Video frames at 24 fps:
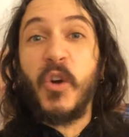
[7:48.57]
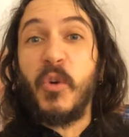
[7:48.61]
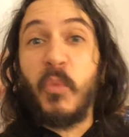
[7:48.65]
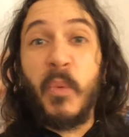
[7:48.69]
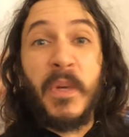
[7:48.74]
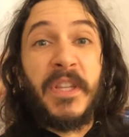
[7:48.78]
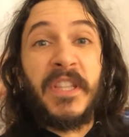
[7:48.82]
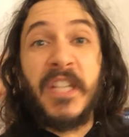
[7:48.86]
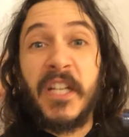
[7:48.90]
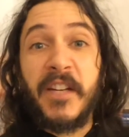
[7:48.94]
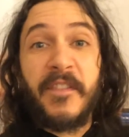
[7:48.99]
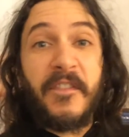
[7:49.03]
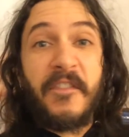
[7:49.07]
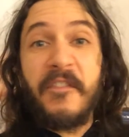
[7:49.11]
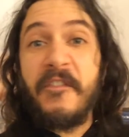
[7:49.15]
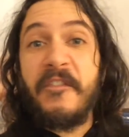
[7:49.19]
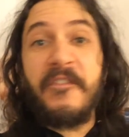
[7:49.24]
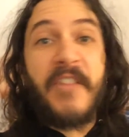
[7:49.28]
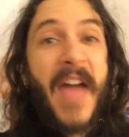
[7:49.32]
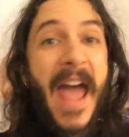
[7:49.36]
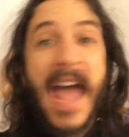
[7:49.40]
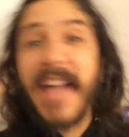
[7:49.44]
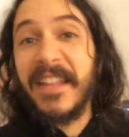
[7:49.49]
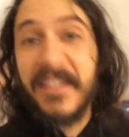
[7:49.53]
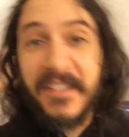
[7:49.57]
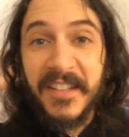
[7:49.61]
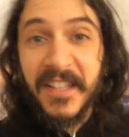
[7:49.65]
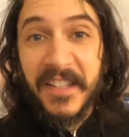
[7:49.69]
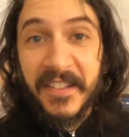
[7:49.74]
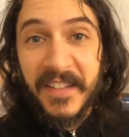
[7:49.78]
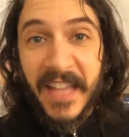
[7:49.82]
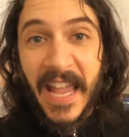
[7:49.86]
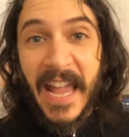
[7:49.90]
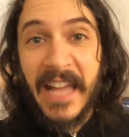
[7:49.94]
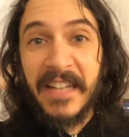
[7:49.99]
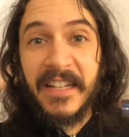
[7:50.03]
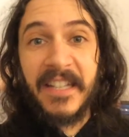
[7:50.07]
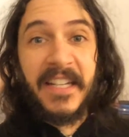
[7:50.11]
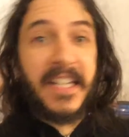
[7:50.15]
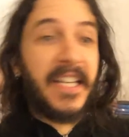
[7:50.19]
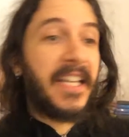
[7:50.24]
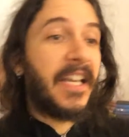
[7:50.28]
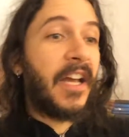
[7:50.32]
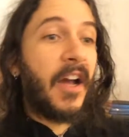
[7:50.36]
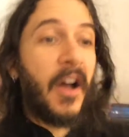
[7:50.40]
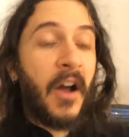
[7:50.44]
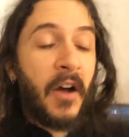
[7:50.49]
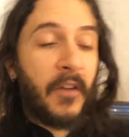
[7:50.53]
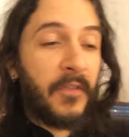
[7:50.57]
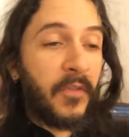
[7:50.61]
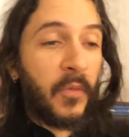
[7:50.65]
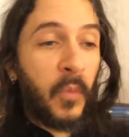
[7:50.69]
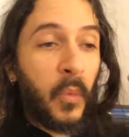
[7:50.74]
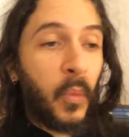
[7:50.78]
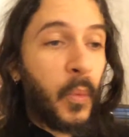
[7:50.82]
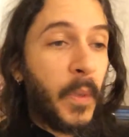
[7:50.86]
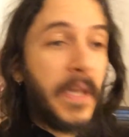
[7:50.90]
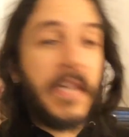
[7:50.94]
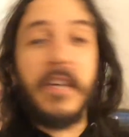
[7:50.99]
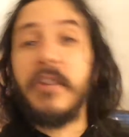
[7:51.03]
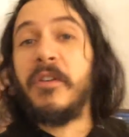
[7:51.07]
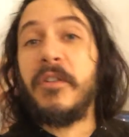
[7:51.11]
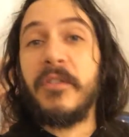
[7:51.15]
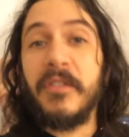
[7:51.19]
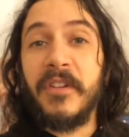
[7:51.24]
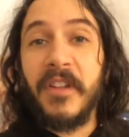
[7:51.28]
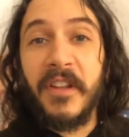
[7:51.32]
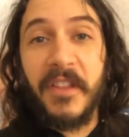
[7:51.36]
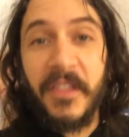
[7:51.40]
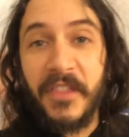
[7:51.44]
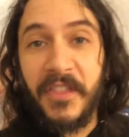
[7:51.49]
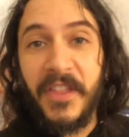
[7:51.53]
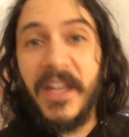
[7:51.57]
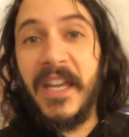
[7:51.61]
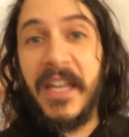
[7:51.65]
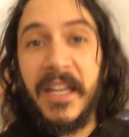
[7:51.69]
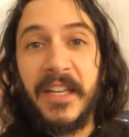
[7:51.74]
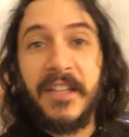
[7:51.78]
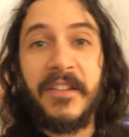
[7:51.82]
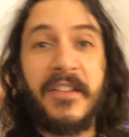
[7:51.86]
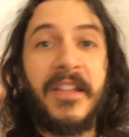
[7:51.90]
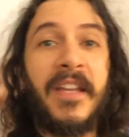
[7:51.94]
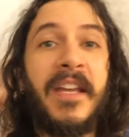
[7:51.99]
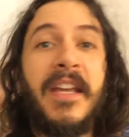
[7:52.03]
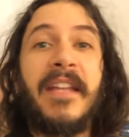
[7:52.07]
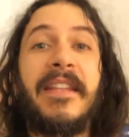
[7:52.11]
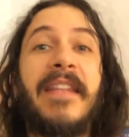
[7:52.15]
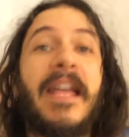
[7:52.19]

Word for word: with the fastest editing of weird things.